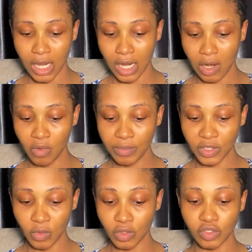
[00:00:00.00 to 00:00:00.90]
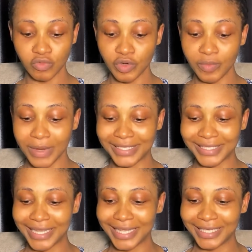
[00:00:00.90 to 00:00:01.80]
I won't be the one to ruin my
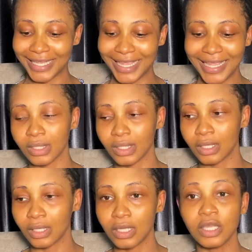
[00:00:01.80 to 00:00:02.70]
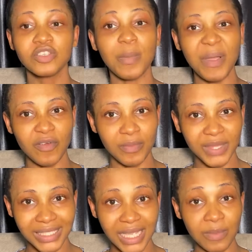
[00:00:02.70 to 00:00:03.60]
skin. So apart from
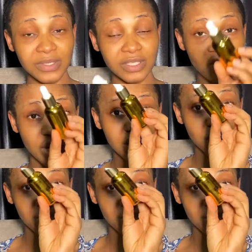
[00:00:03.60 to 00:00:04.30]
that, I'm still going in with